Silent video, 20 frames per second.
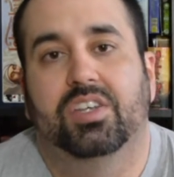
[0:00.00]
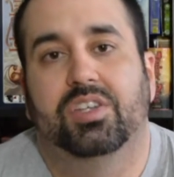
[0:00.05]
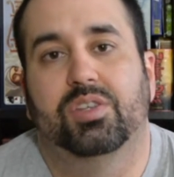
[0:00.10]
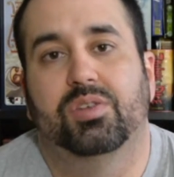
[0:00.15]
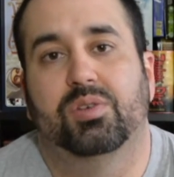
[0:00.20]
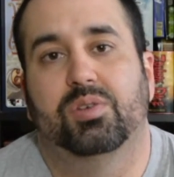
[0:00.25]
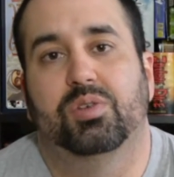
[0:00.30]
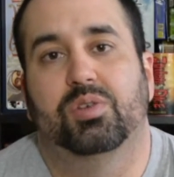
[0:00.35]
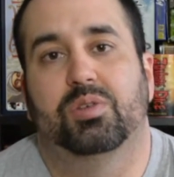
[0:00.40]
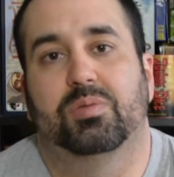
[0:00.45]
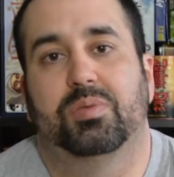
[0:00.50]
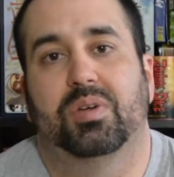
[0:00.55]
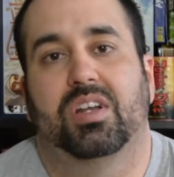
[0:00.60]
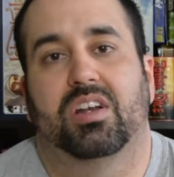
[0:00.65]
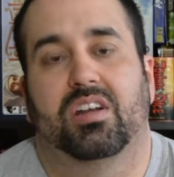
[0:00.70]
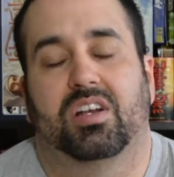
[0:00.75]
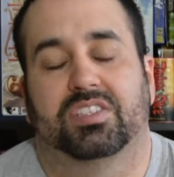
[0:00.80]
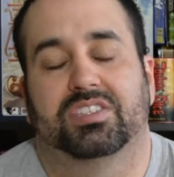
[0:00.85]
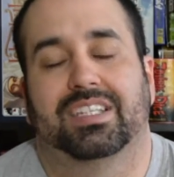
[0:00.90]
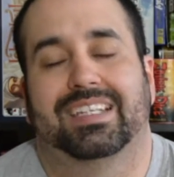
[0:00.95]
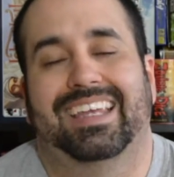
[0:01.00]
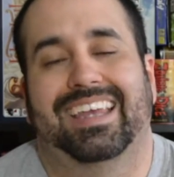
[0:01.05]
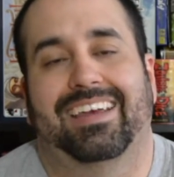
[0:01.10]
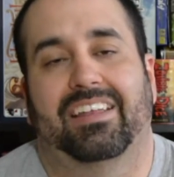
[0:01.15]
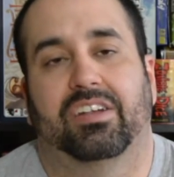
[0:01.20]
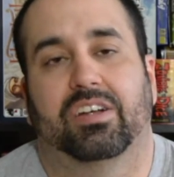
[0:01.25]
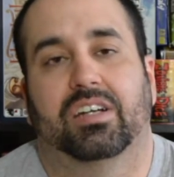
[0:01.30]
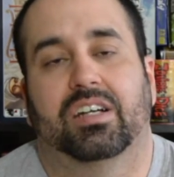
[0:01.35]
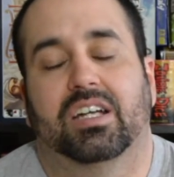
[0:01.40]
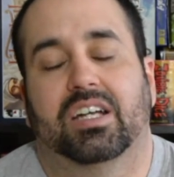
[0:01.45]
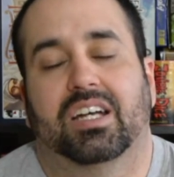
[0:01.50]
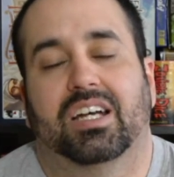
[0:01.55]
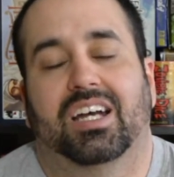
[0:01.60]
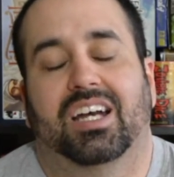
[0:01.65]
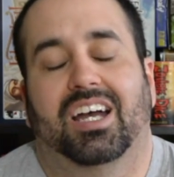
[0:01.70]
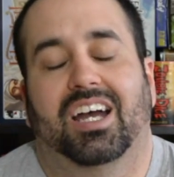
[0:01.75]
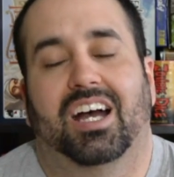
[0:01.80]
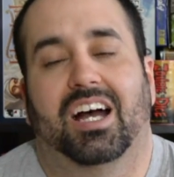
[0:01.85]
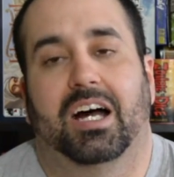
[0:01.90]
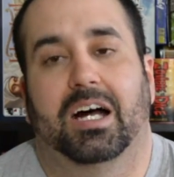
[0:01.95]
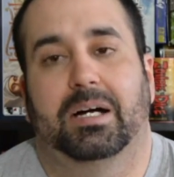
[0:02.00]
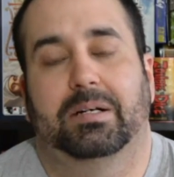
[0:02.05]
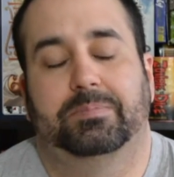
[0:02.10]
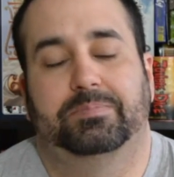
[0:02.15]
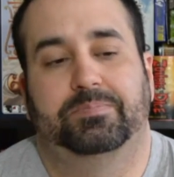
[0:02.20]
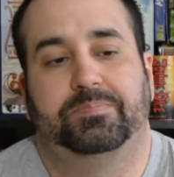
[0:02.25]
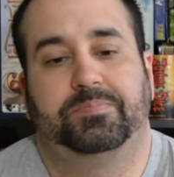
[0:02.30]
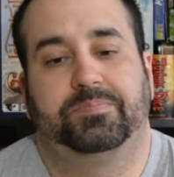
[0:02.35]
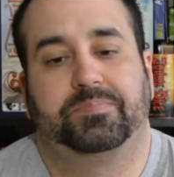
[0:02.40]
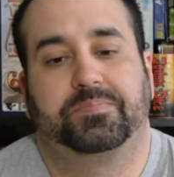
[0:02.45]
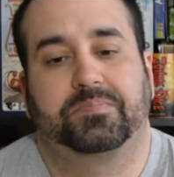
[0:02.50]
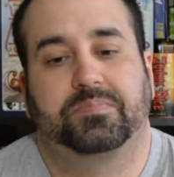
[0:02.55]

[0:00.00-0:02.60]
you you put it all together. Um,